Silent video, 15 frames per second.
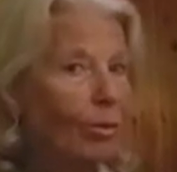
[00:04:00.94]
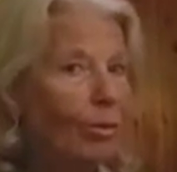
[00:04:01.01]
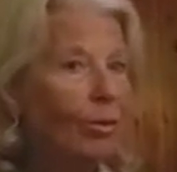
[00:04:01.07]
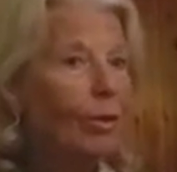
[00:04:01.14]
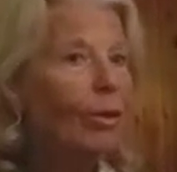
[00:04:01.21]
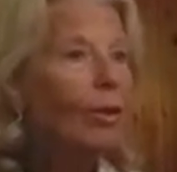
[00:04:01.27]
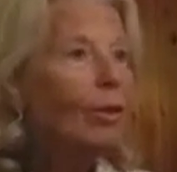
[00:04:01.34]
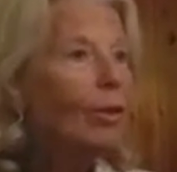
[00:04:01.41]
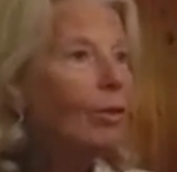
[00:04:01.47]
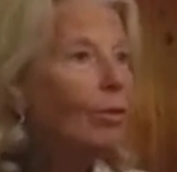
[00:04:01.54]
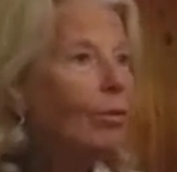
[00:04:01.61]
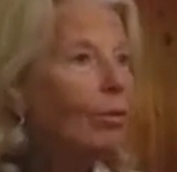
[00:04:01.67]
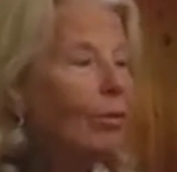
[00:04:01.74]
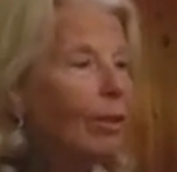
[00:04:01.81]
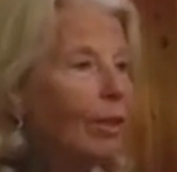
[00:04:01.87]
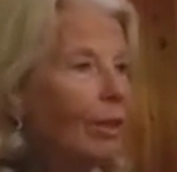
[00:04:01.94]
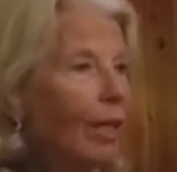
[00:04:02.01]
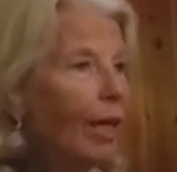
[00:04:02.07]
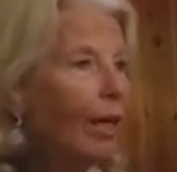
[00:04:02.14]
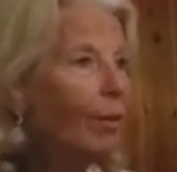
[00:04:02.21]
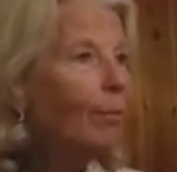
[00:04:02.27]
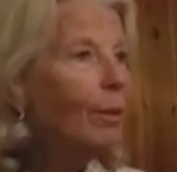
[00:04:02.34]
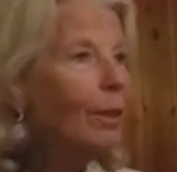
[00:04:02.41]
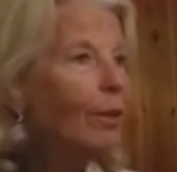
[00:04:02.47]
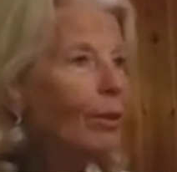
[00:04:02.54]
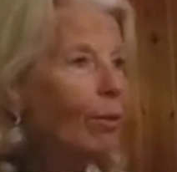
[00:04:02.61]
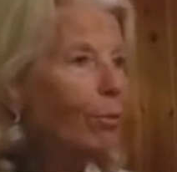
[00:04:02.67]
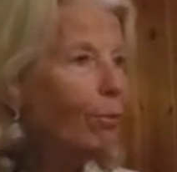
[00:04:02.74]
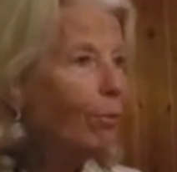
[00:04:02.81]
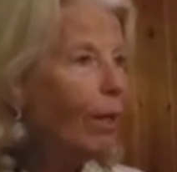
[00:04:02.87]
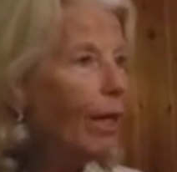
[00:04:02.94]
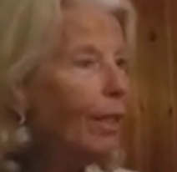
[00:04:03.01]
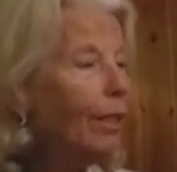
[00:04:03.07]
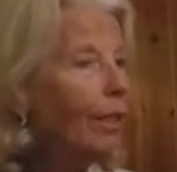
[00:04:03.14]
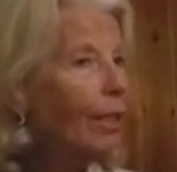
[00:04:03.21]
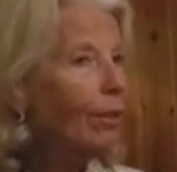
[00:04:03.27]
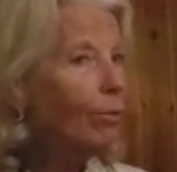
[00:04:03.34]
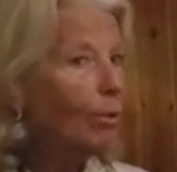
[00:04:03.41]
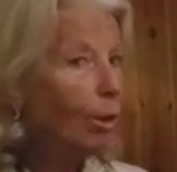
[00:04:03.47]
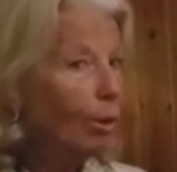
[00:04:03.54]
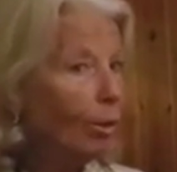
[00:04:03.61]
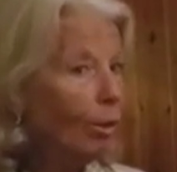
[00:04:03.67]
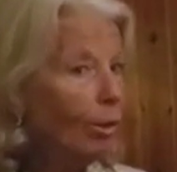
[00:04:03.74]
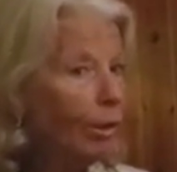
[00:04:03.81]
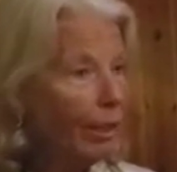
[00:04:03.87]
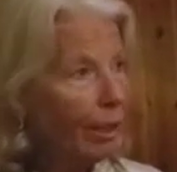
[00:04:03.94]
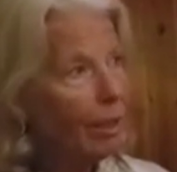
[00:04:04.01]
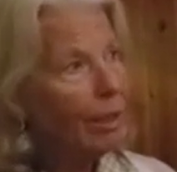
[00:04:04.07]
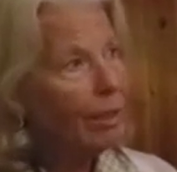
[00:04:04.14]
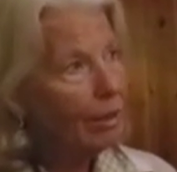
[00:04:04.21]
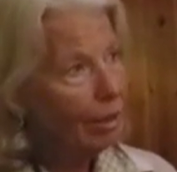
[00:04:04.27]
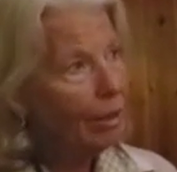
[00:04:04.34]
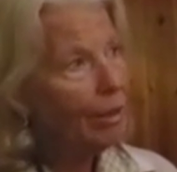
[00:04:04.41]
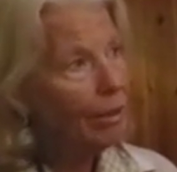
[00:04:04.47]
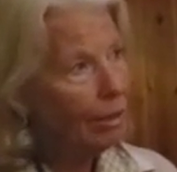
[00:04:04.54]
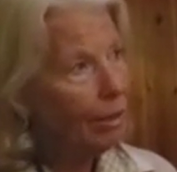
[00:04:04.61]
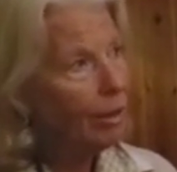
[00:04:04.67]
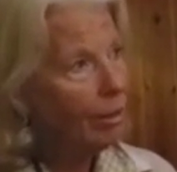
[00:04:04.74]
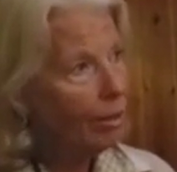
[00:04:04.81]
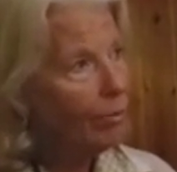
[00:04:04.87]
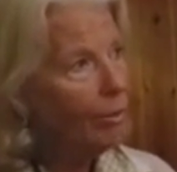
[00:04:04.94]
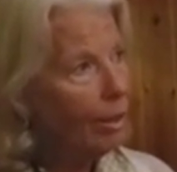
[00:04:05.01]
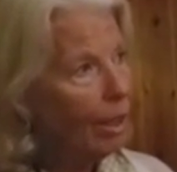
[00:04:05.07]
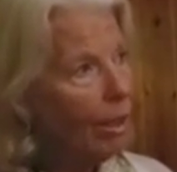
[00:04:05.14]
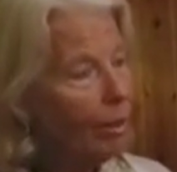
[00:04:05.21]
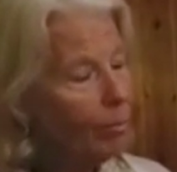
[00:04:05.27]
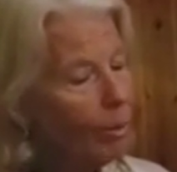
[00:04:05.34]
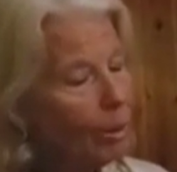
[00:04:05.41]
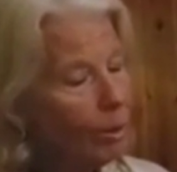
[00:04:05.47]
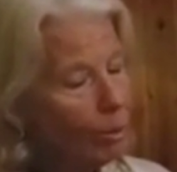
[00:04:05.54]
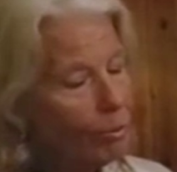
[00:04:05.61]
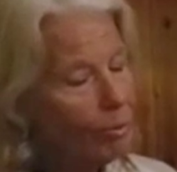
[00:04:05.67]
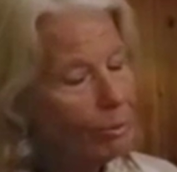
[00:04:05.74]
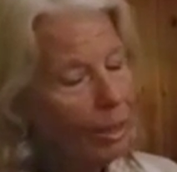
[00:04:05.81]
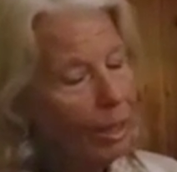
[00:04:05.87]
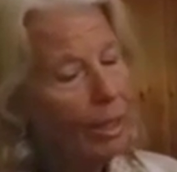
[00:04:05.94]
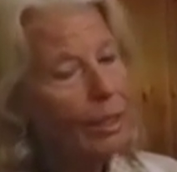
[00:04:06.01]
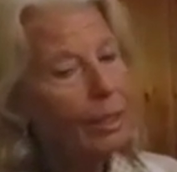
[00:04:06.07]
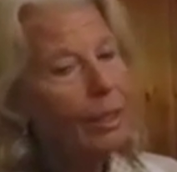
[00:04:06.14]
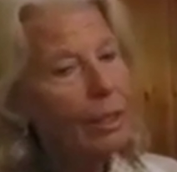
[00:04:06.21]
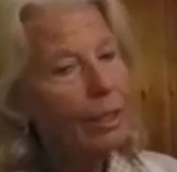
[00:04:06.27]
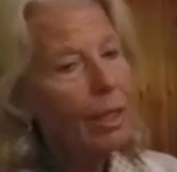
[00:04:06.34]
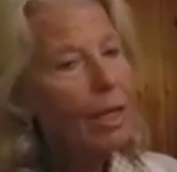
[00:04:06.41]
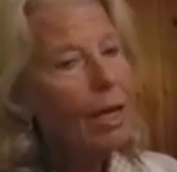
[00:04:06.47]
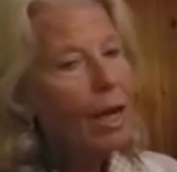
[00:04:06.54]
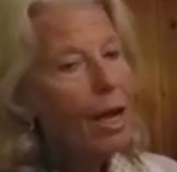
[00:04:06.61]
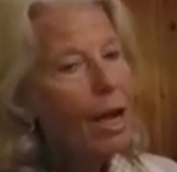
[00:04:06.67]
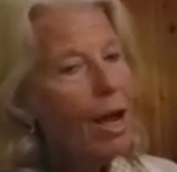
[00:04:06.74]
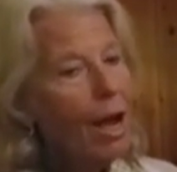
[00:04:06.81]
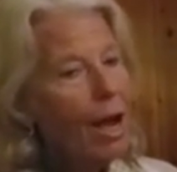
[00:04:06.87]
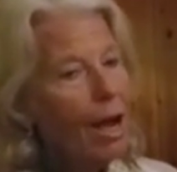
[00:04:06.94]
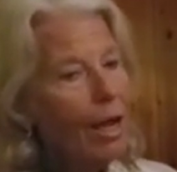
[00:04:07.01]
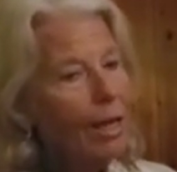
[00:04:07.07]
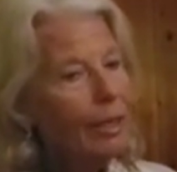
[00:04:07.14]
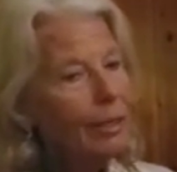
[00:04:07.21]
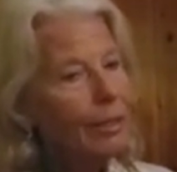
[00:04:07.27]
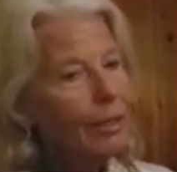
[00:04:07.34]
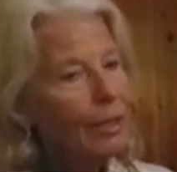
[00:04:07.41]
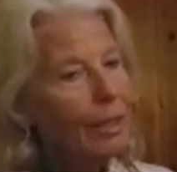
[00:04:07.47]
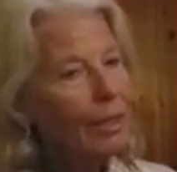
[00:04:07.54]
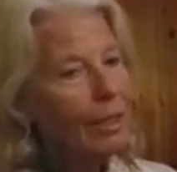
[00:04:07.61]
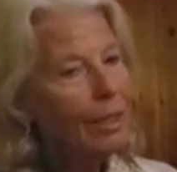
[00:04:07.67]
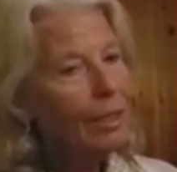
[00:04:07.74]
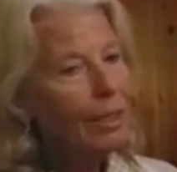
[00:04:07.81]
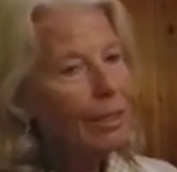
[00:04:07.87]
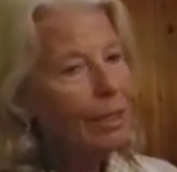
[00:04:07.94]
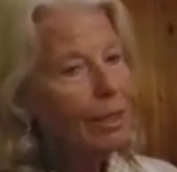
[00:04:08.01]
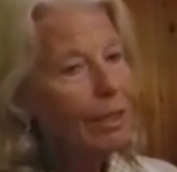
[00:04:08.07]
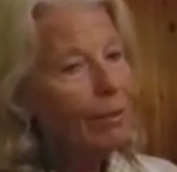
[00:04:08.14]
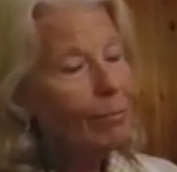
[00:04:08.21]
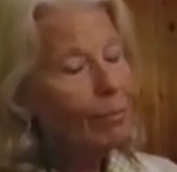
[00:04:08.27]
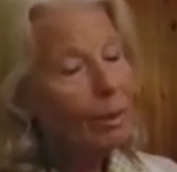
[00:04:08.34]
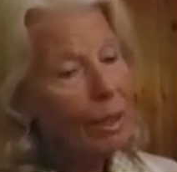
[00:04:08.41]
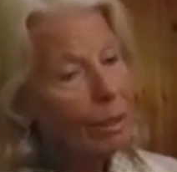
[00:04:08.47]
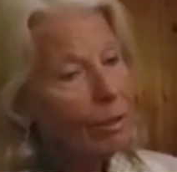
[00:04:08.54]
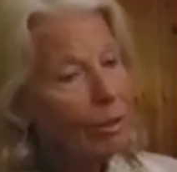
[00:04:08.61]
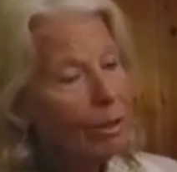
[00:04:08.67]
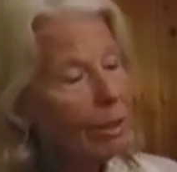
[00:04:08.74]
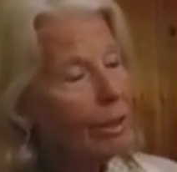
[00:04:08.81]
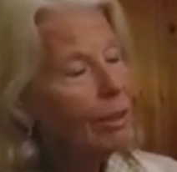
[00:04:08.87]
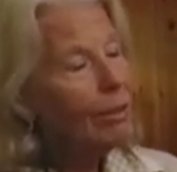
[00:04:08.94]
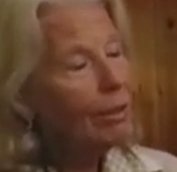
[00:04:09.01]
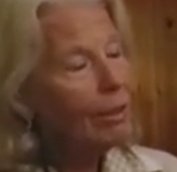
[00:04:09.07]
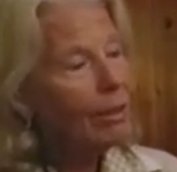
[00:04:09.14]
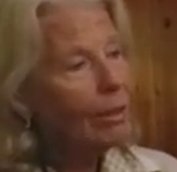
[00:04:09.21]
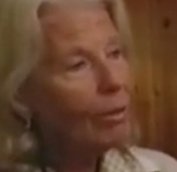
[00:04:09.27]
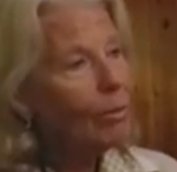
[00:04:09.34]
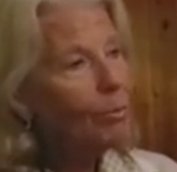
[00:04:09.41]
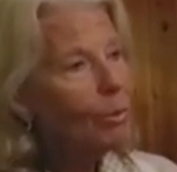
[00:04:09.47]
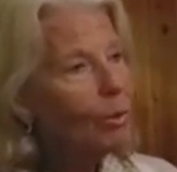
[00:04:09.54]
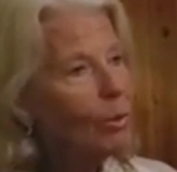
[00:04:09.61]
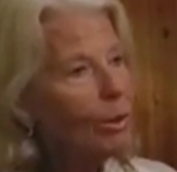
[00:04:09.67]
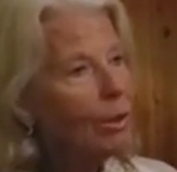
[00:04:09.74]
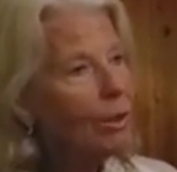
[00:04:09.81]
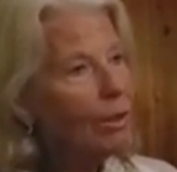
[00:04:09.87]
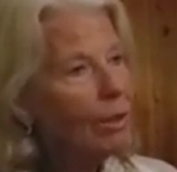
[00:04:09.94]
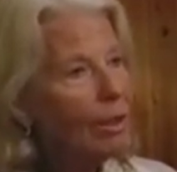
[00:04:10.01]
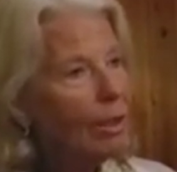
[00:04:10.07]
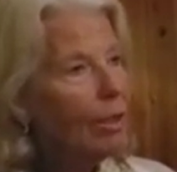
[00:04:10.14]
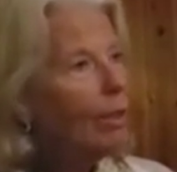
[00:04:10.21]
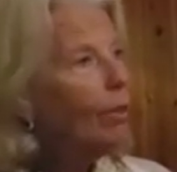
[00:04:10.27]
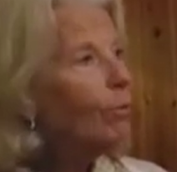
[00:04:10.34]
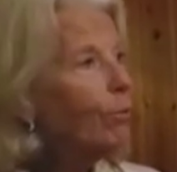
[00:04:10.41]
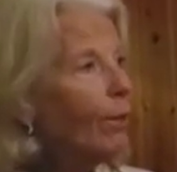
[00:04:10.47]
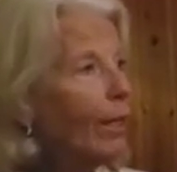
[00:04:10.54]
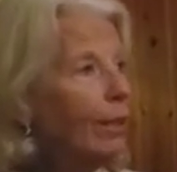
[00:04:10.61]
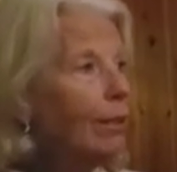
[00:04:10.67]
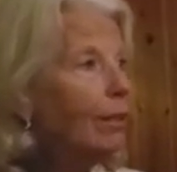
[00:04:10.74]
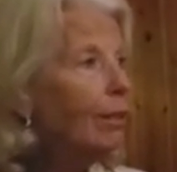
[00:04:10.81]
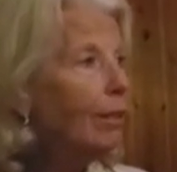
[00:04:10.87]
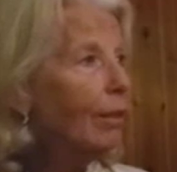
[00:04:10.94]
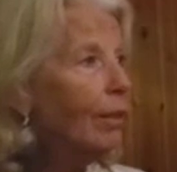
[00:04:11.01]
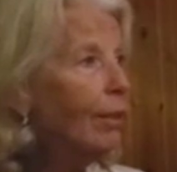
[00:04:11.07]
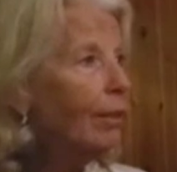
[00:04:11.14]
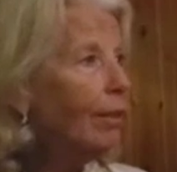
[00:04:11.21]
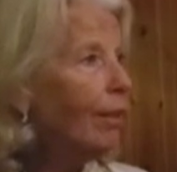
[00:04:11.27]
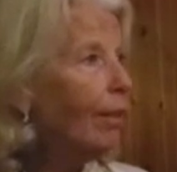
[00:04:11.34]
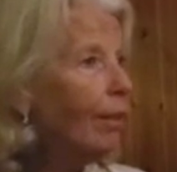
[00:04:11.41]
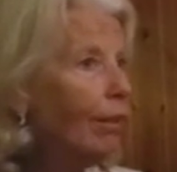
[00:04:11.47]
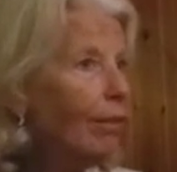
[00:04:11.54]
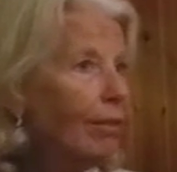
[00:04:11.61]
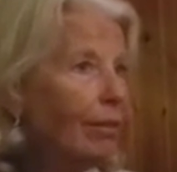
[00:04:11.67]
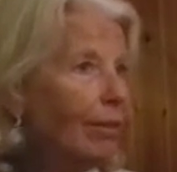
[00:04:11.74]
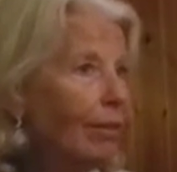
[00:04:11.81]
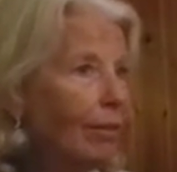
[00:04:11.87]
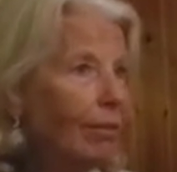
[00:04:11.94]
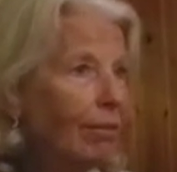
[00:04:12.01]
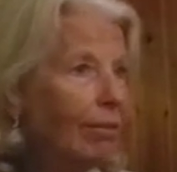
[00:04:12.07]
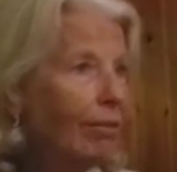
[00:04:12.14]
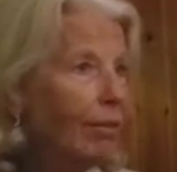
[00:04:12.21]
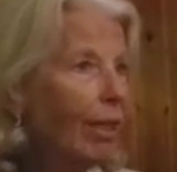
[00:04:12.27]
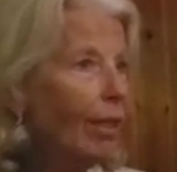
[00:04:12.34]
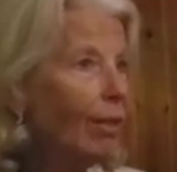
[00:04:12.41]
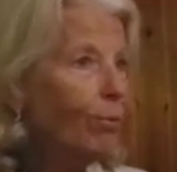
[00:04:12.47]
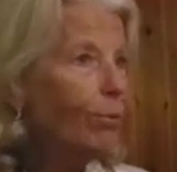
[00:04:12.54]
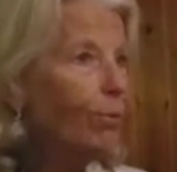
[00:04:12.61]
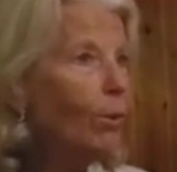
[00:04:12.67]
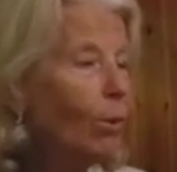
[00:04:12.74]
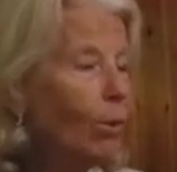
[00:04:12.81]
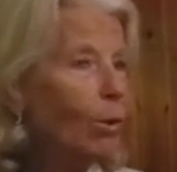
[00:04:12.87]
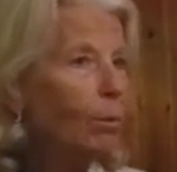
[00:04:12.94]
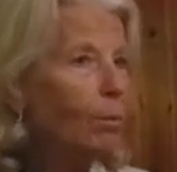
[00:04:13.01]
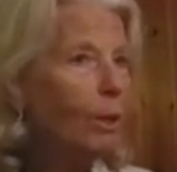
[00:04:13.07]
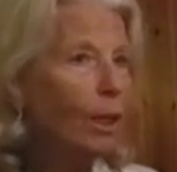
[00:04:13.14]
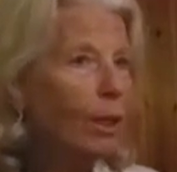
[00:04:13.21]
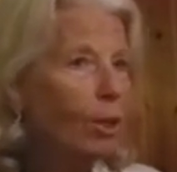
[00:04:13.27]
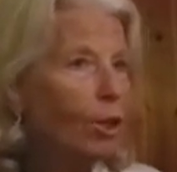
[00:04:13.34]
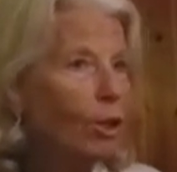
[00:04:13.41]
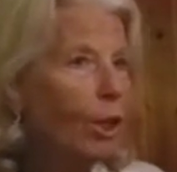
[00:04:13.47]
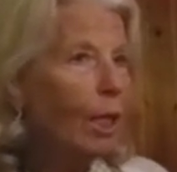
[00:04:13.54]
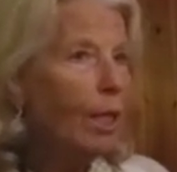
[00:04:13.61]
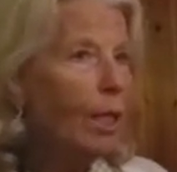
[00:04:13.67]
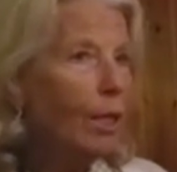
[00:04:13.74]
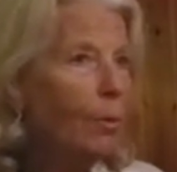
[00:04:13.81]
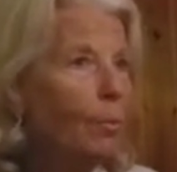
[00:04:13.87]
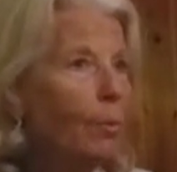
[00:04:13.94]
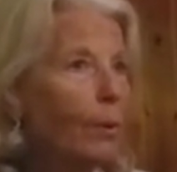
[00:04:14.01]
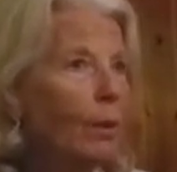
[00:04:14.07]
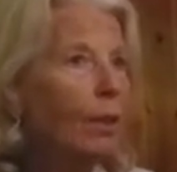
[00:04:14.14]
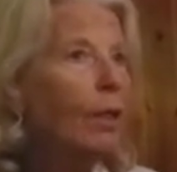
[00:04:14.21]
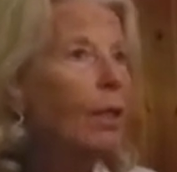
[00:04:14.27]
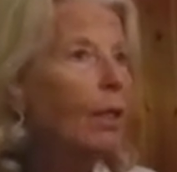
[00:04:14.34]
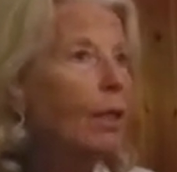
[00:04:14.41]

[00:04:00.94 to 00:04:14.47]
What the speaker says: to the element of fire and with all the characteristics of the element of fire, and that in the community find their form, their shape